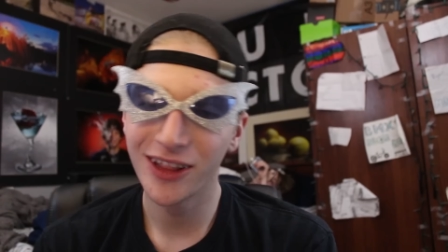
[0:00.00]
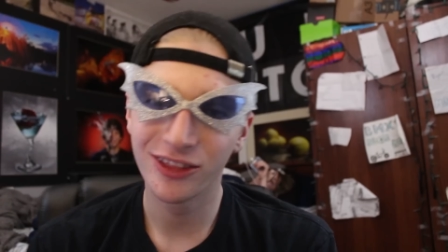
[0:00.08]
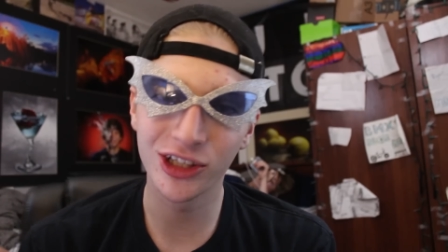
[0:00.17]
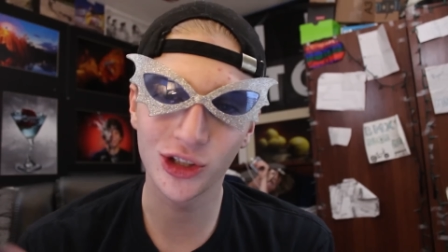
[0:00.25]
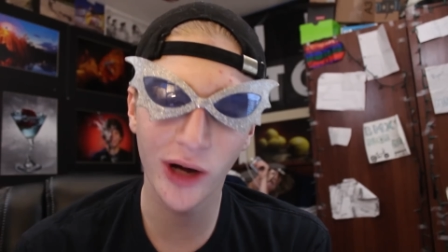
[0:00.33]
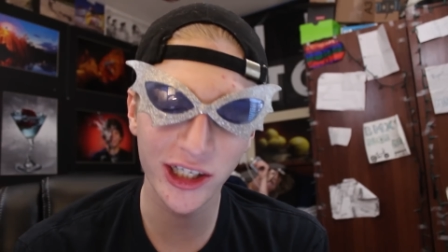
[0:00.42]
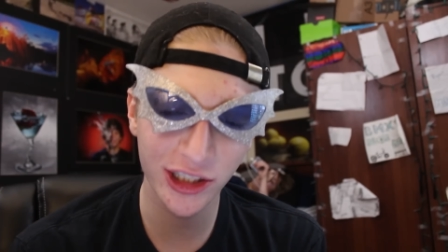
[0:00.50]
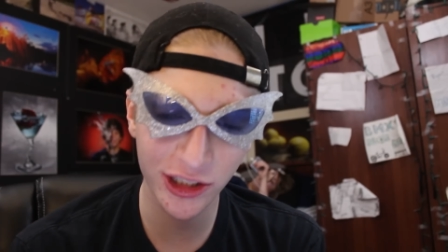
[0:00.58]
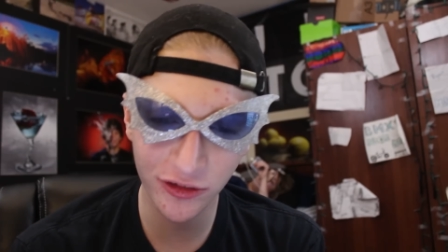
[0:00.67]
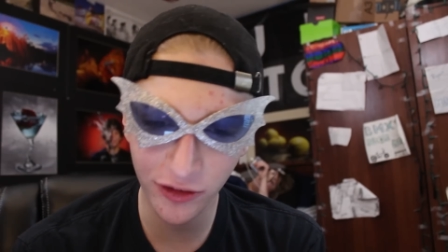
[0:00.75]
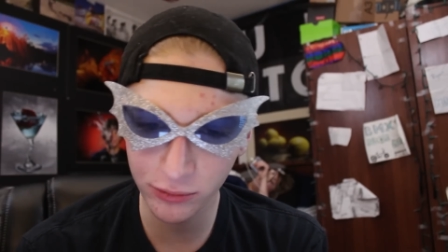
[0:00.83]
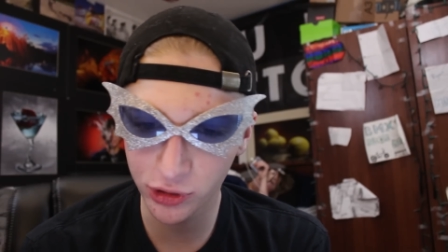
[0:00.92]
This question
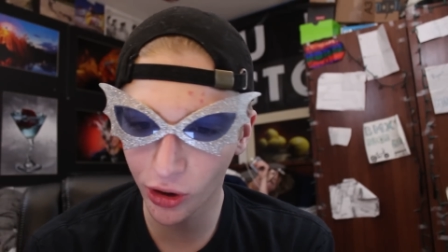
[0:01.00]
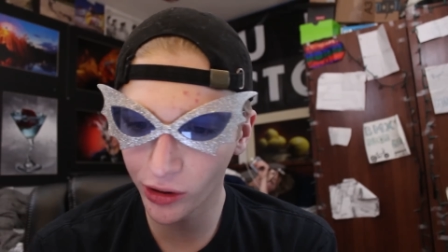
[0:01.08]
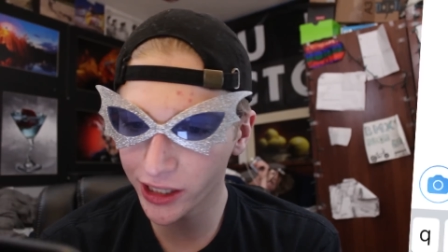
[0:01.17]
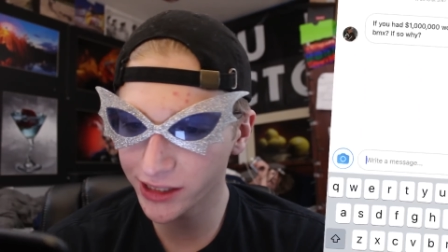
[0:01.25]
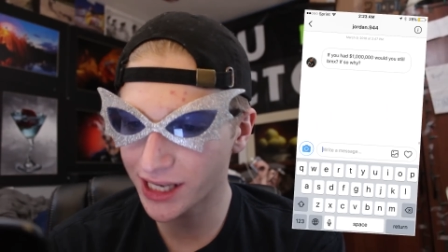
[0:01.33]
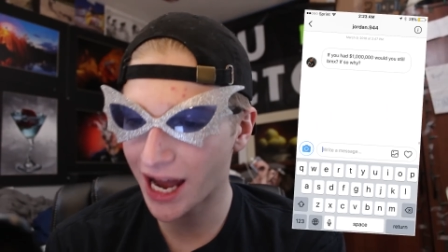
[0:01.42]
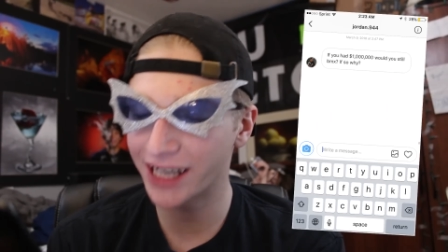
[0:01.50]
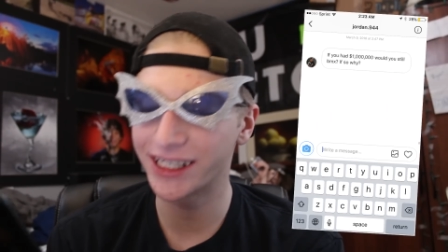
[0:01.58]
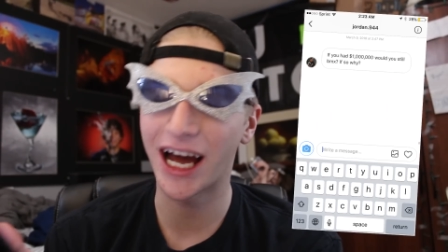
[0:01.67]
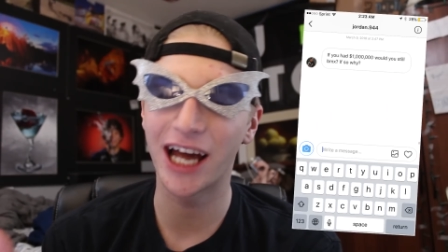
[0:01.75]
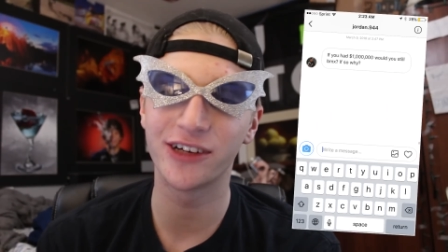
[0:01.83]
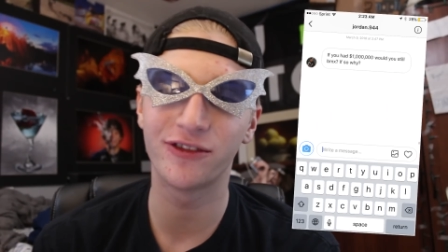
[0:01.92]
is from
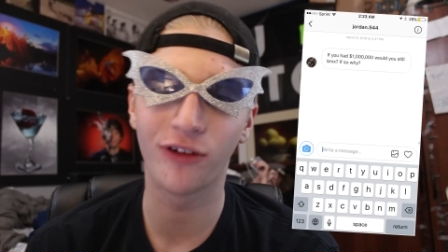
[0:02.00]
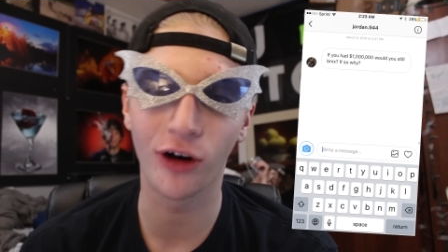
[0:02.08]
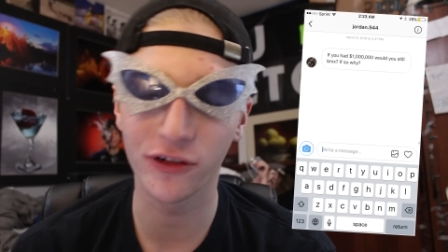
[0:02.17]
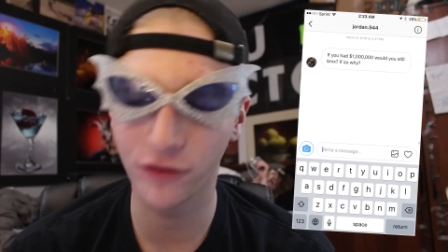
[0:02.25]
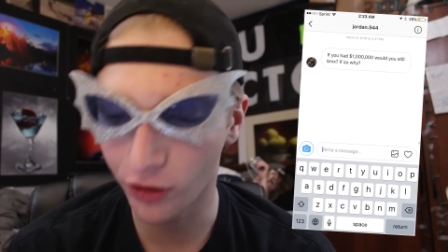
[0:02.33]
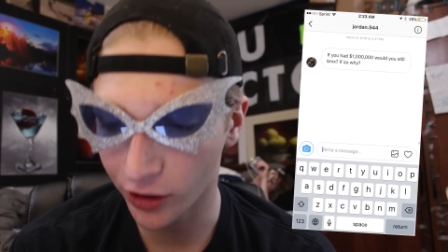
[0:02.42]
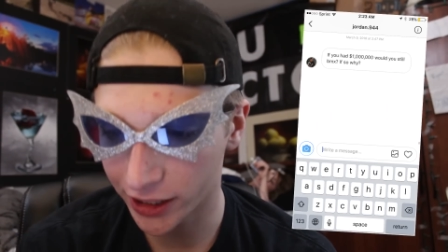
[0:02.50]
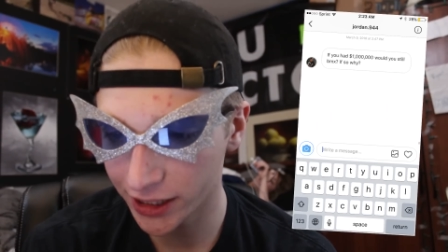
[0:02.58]
Jordan.944.